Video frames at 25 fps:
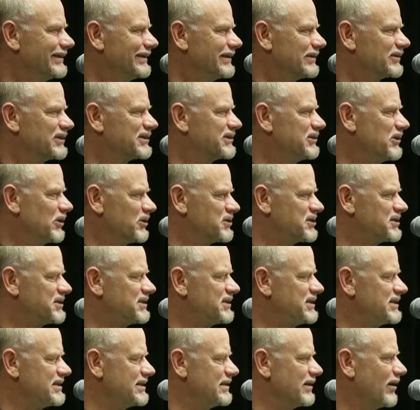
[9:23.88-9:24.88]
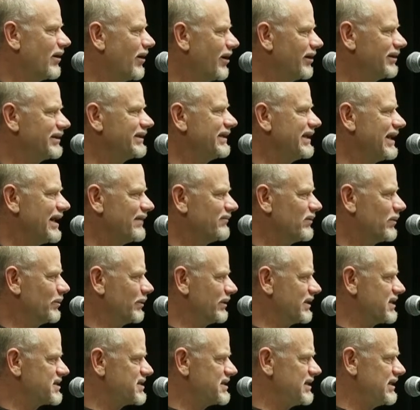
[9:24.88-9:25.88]
Because hardly ever will
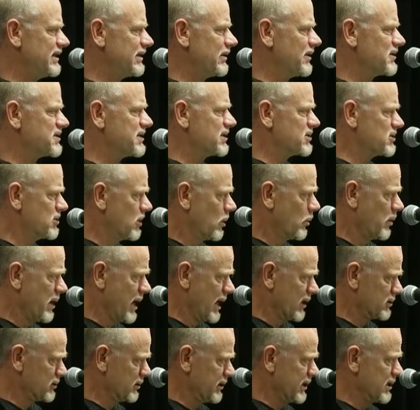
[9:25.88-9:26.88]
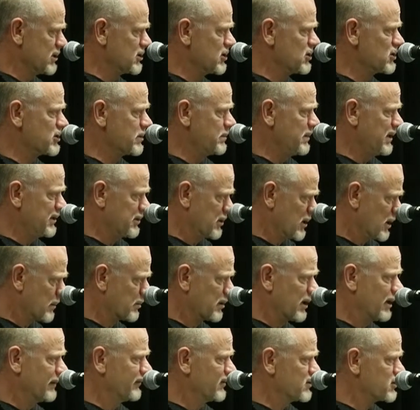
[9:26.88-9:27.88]
a CEO says, no, we actually anticipate that our
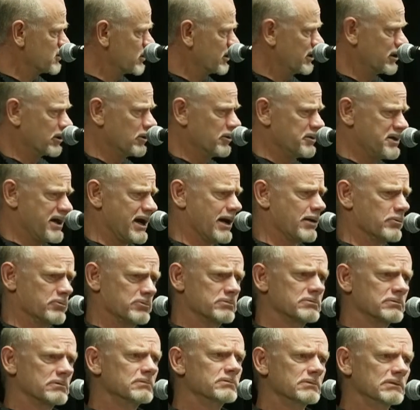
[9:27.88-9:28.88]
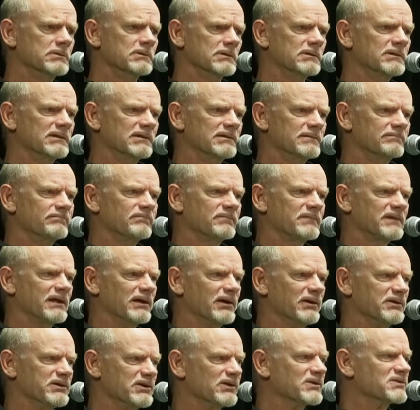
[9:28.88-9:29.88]
profits are going to go down. You
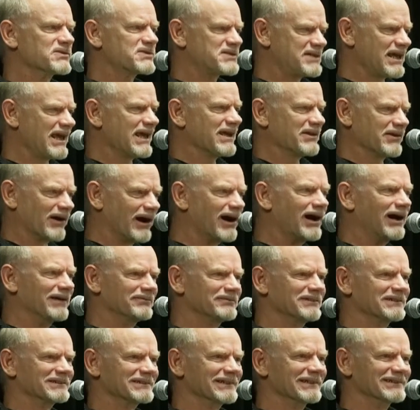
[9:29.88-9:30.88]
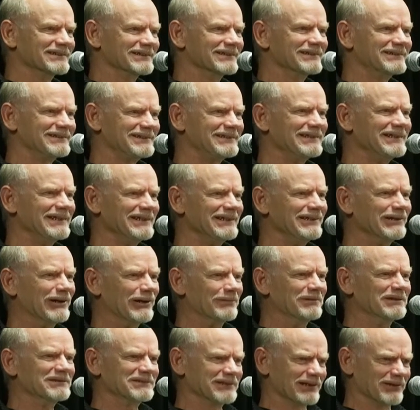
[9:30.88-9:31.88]
don't stay in office as a CEO
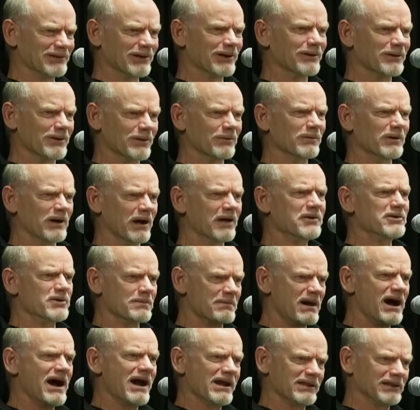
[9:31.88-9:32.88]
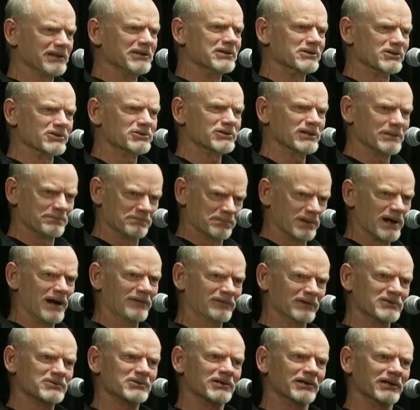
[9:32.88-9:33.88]
by saying, no, under my leadership,
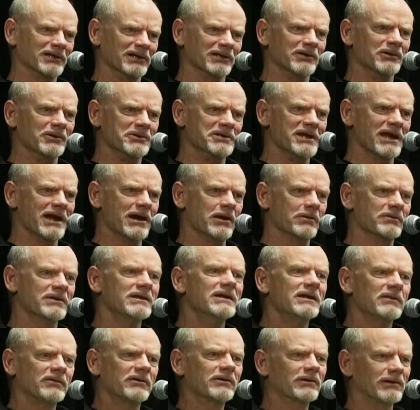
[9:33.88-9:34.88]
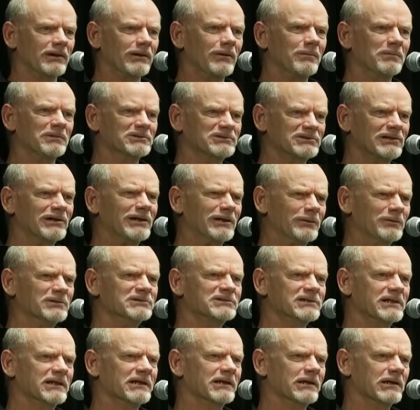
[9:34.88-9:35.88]
profits are going to go down. They're almost always
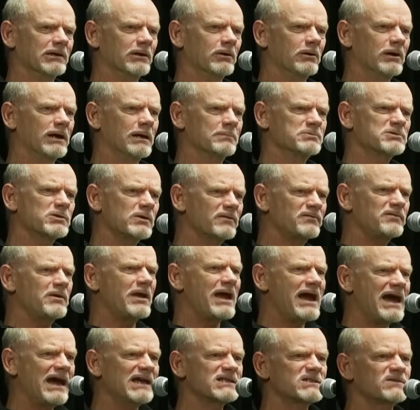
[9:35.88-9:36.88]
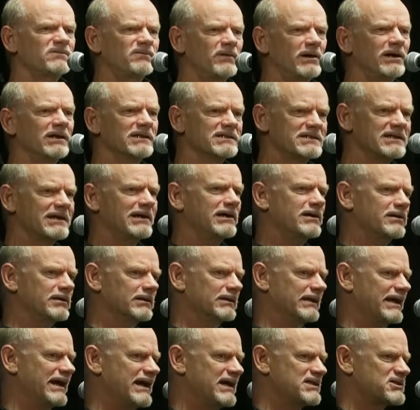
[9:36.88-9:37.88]
going to go up. So if you asked Fonterra
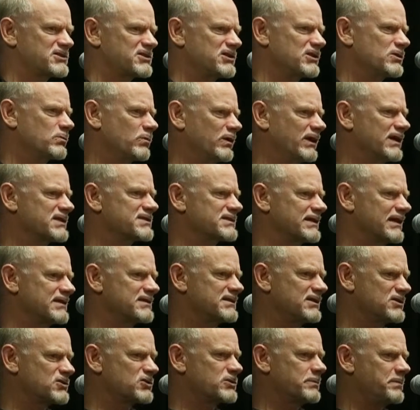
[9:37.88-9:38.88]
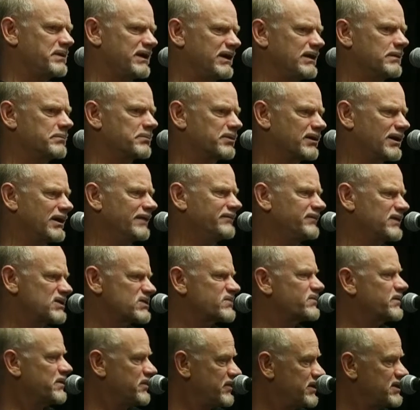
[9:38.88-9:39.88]
last year what its anticipated profits
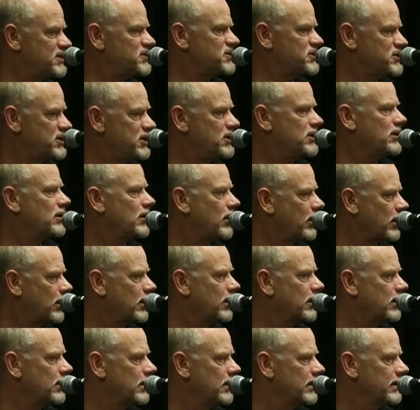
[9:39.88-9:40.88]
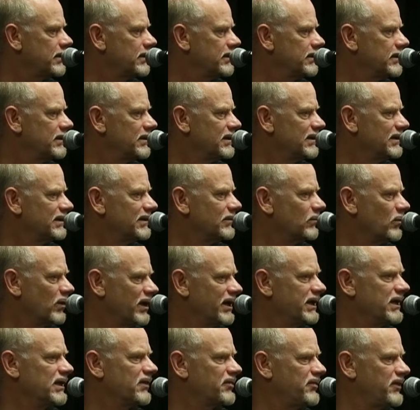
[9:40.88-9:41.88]
for this year are, what
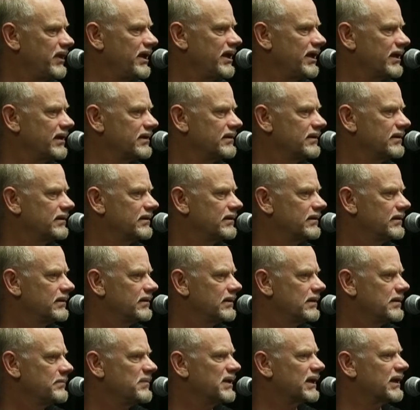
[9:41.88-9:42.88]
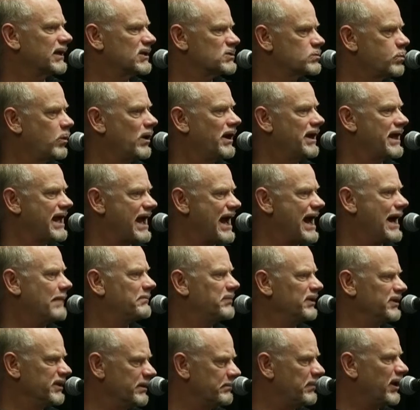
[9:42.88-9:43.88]
do you think? Because what
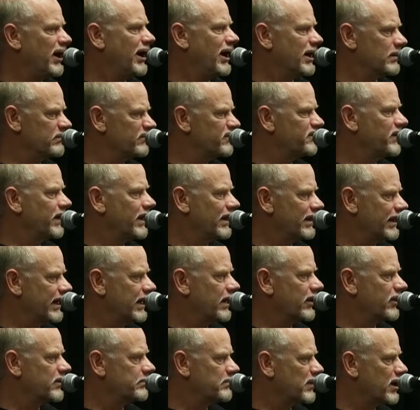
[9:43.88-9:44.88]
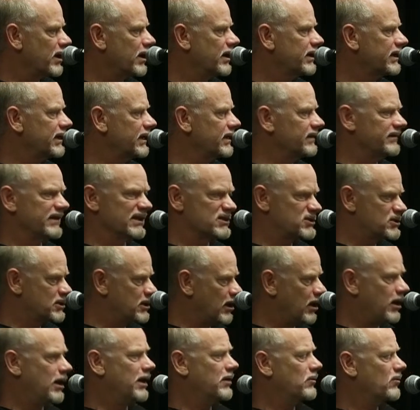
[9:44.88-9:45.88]
happened, the bottom fell out of the market, and it's
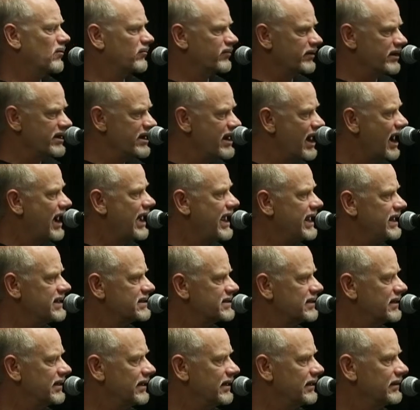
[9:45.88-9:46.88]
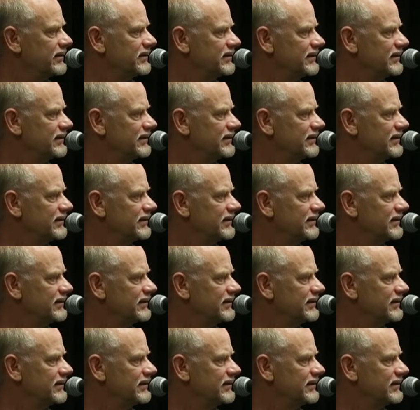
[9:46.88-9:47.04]
gone overnight, huh?